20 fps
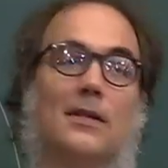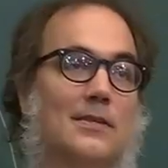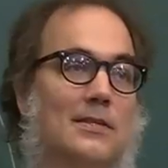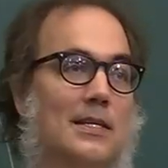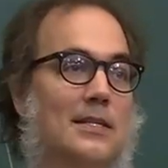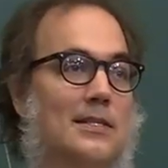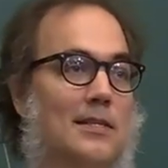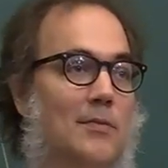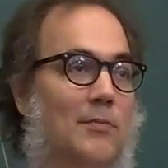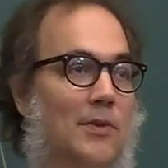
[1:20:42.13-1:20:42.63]

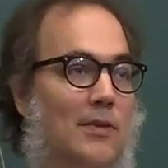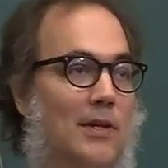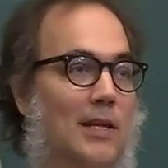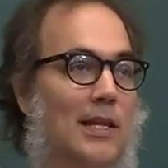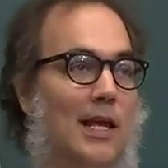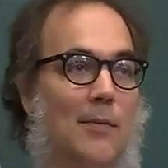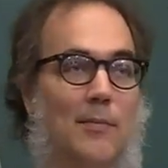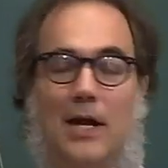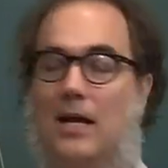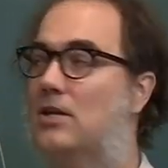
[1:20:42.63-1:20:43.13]
system in 3
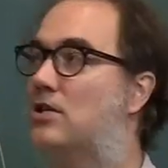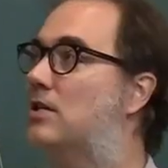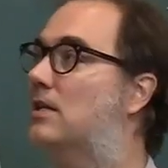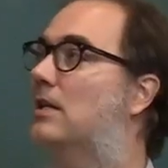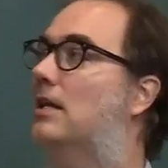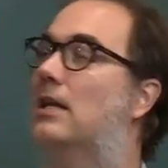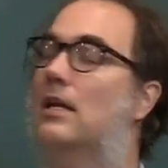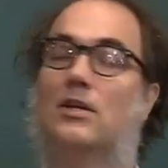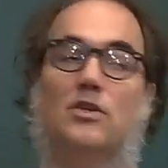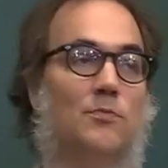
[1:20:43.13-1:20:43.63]
dimensions.
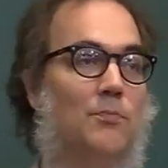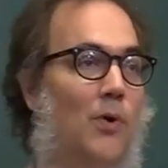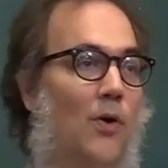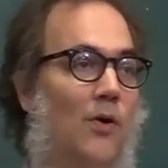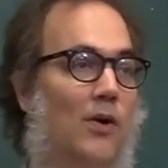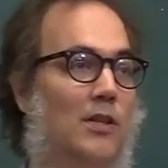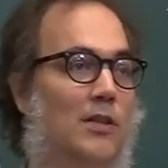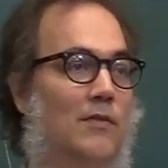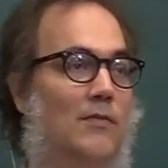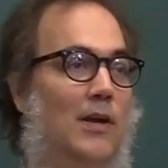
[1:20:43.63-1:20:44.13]
In each
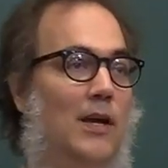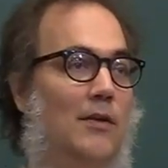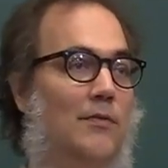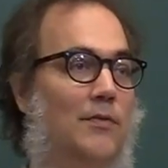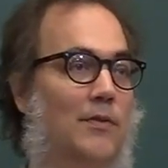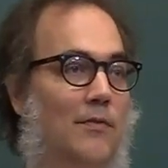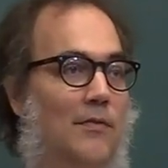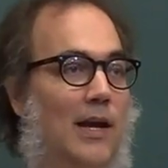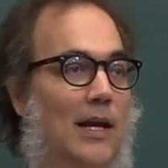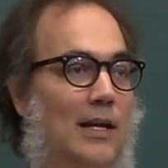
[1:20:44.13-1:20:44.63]
point we have
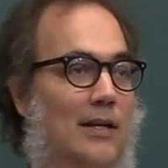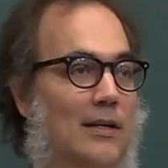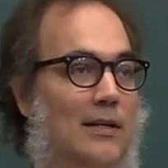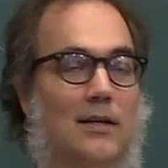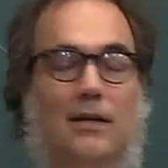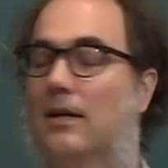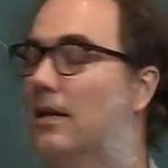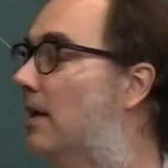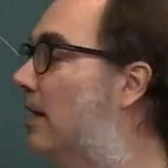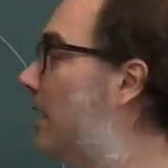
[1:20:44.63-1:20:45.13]
a
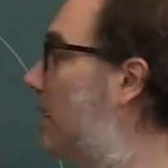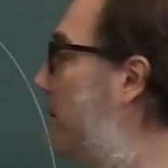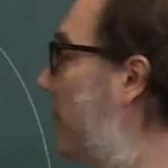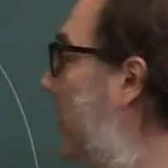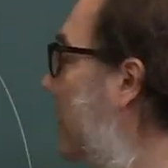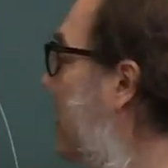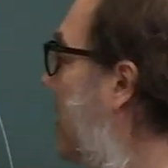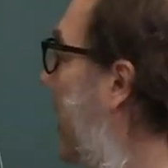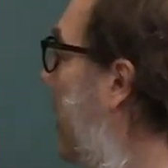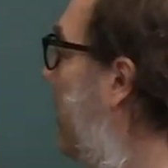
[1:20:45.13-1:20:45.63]
vector.
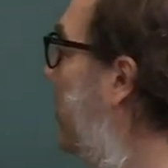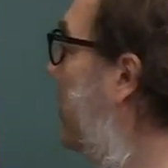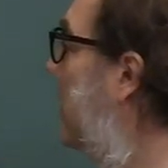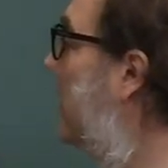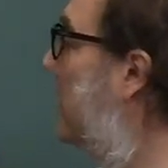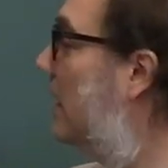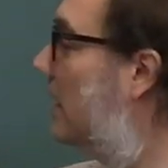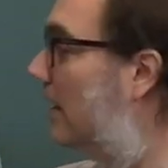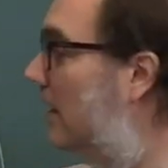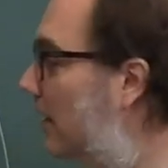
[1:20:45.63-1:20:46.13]
But now
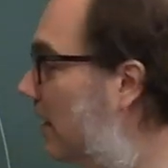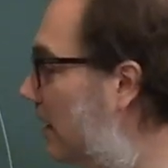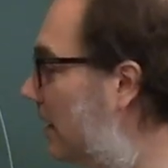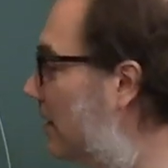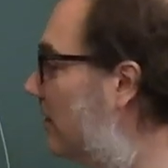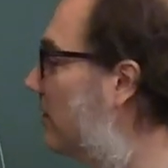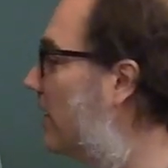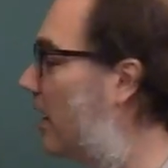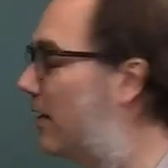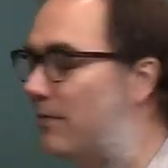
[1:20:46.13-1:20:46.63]
here
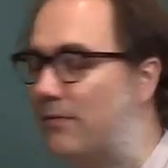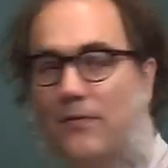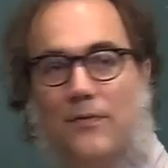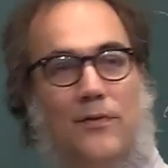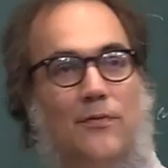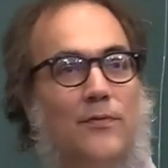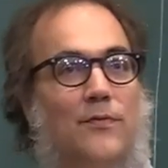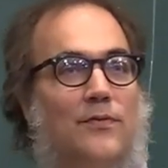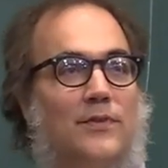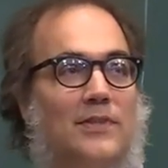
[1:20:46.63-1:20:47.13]
we have
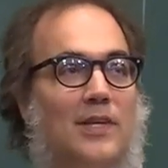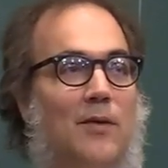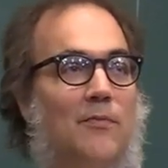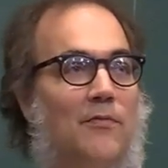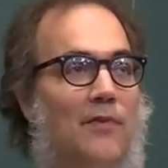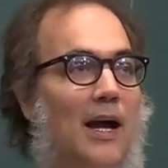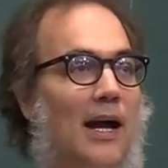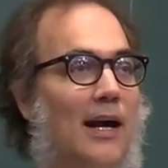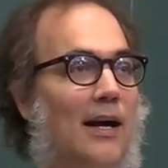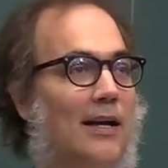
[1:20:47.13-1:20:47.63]

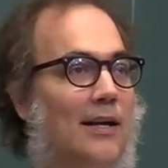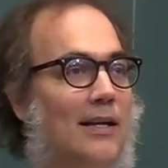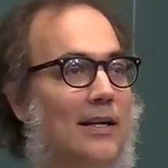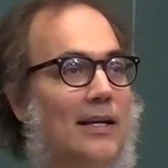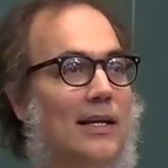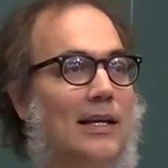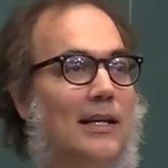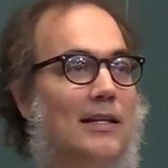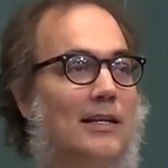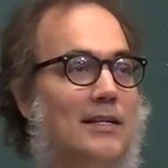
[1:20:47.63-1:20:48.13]
somewhere
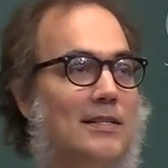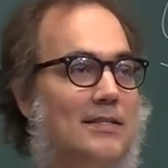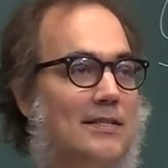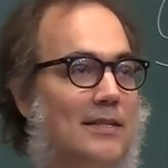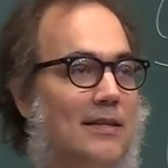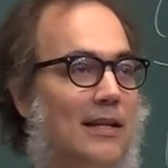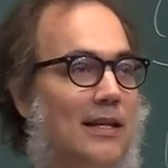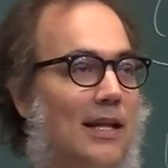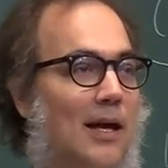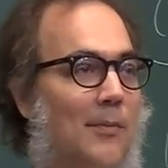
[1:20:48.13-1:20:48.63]
in this
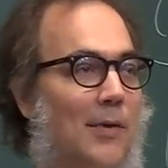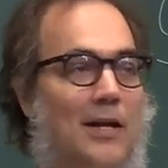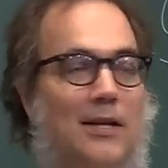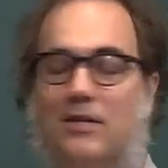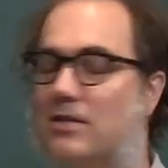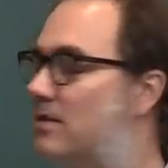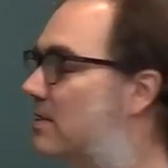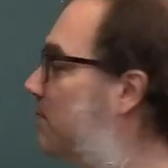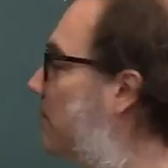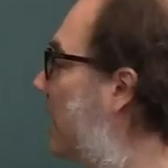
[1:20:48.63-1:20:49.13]

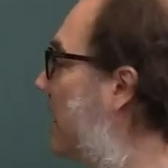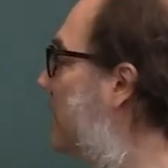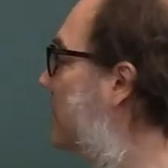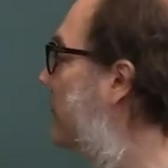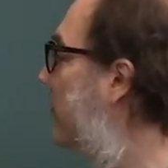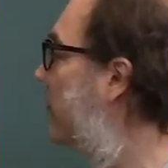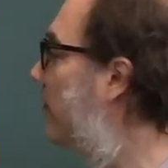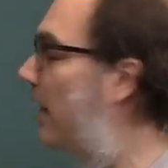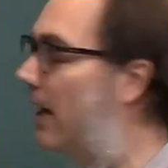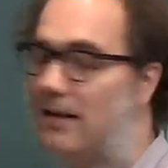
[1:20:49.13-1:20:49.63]
3-dimensional space
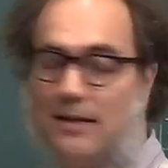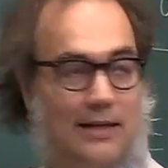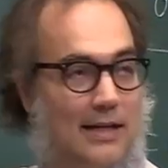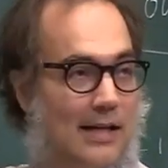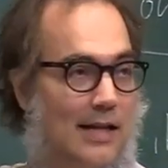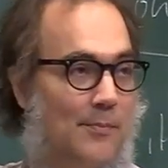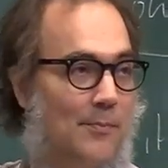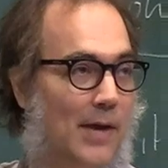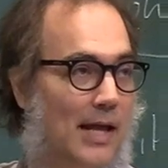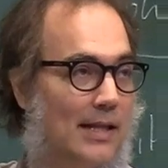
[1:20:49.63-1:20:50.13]
we find an
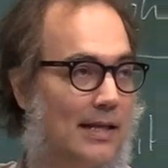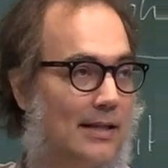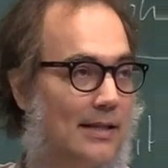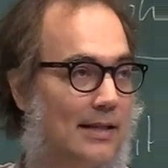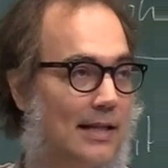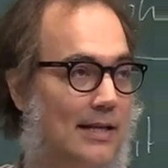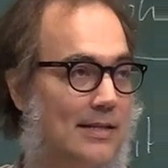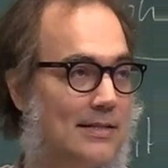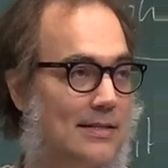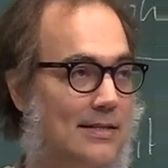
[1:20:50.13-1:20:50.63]
embedded
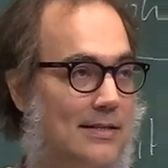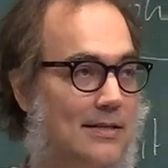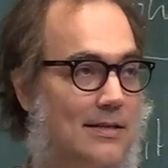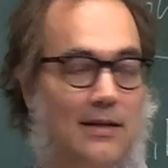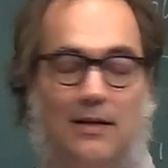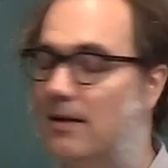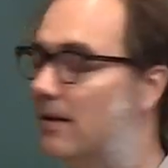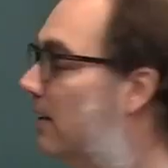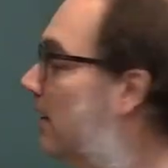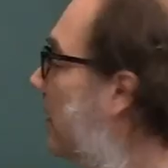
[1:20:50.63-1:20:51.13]
disk.
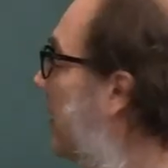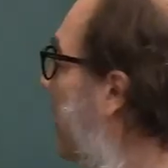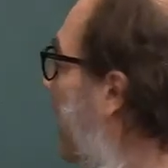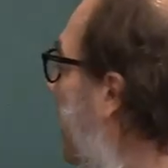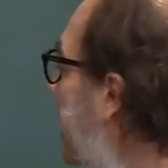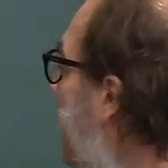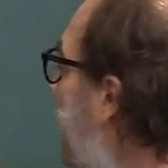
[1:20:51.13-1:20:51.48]
And